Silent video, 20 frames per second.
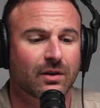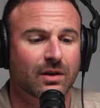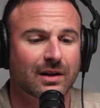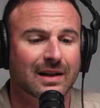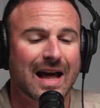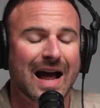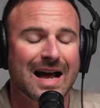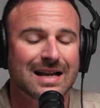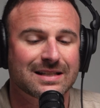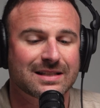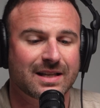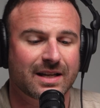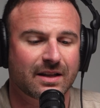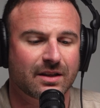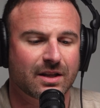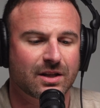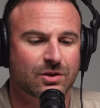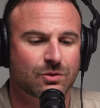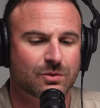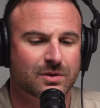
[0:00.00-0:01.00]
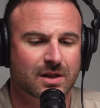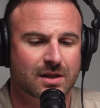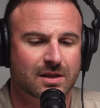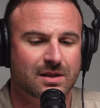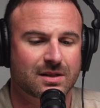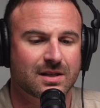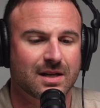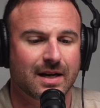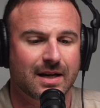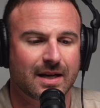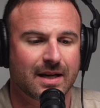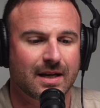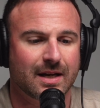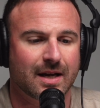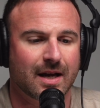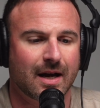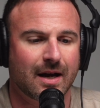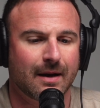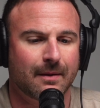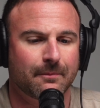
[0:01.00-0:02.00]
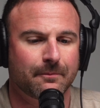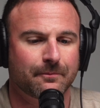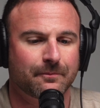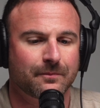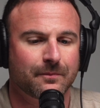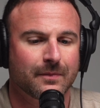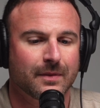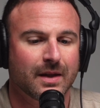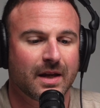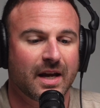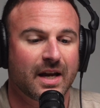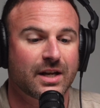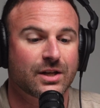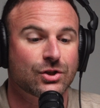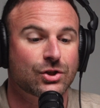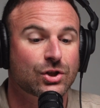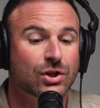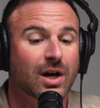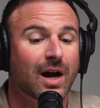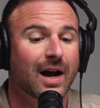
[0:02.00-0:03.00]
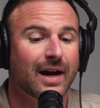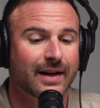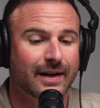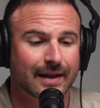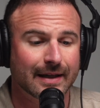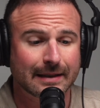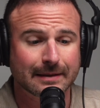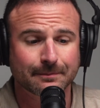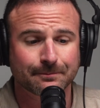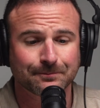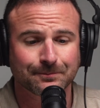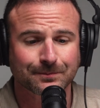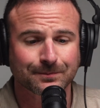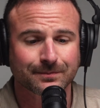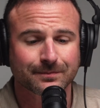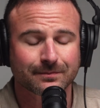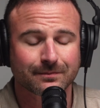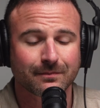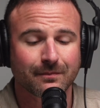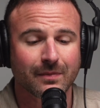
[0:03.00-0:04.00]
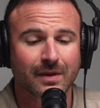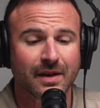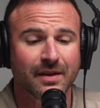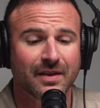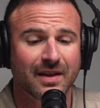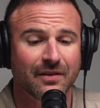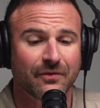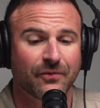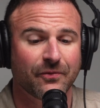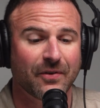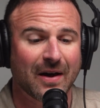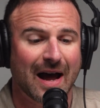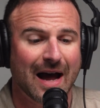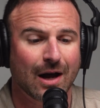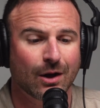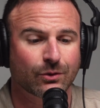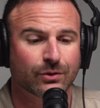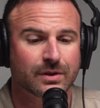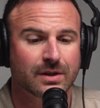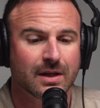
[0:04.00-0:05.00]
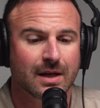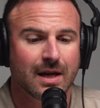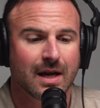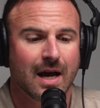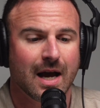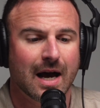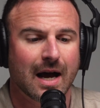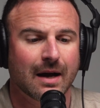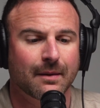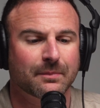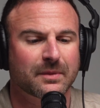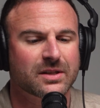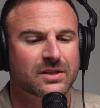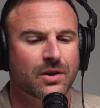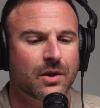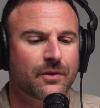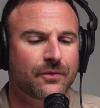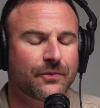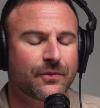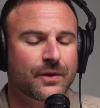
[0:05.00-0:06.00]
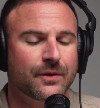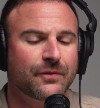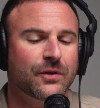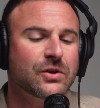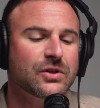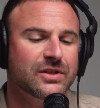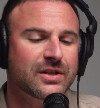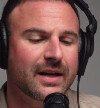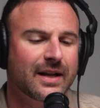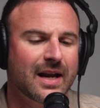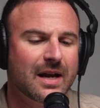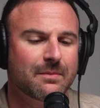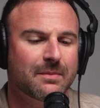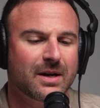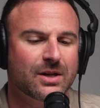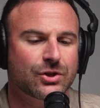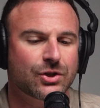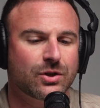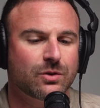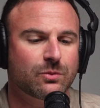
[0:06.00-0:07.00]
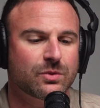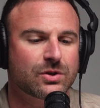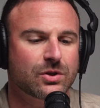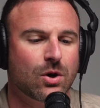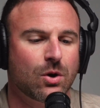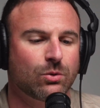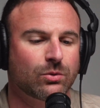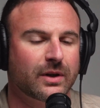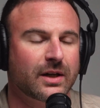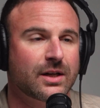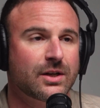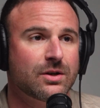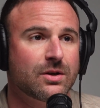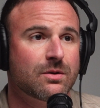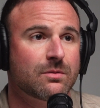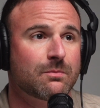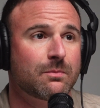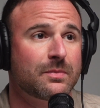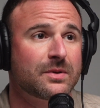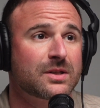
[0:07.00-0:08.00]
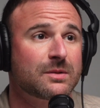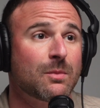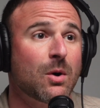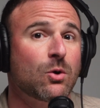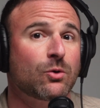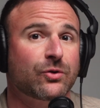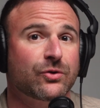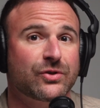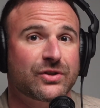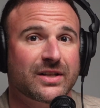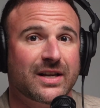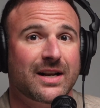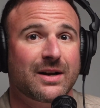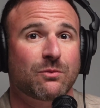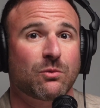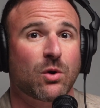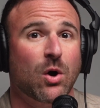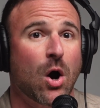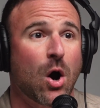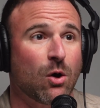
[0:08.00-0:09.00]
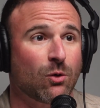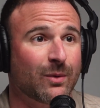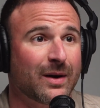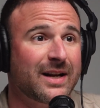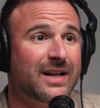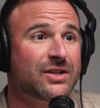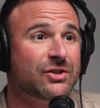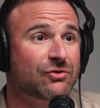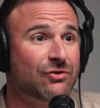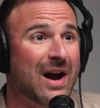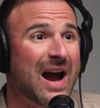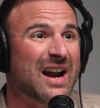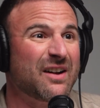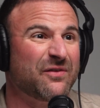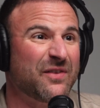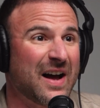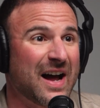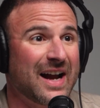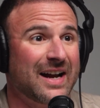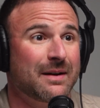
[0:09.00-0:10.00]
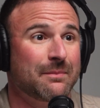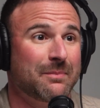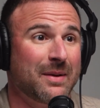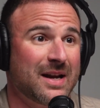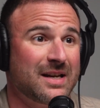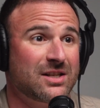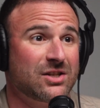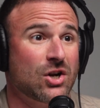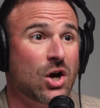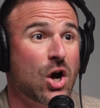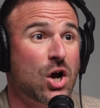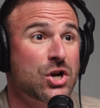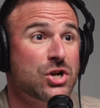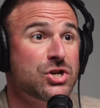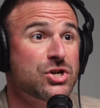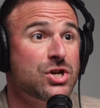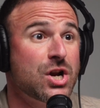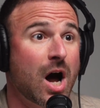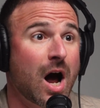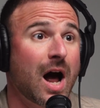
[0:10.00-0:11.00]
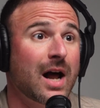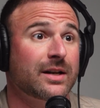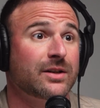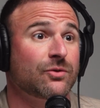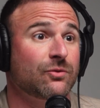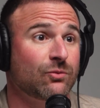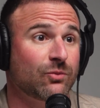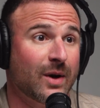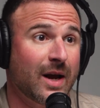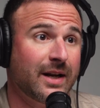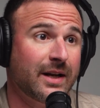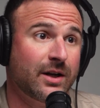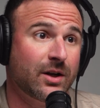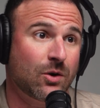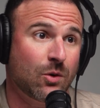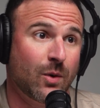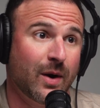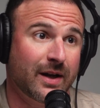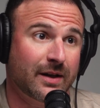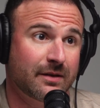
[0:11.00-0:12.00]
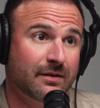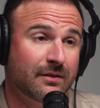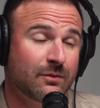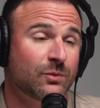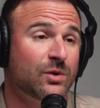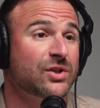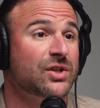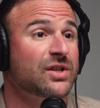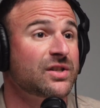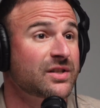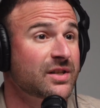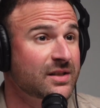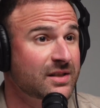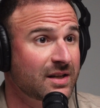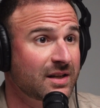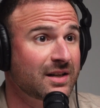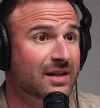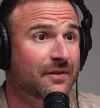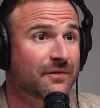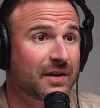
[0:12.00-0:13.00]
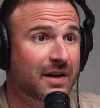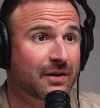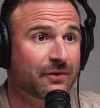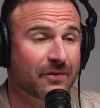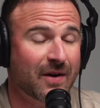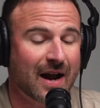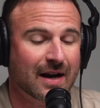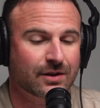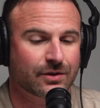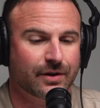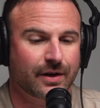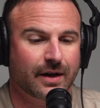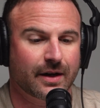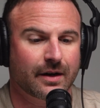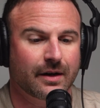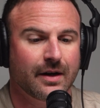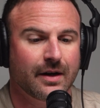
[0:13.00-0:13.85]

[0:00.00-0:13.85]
the last thing, this was a study in China that found, because on the first study I'd mentioned was only smokers that were already stratified based on not ready to quit, which is a significant factor here.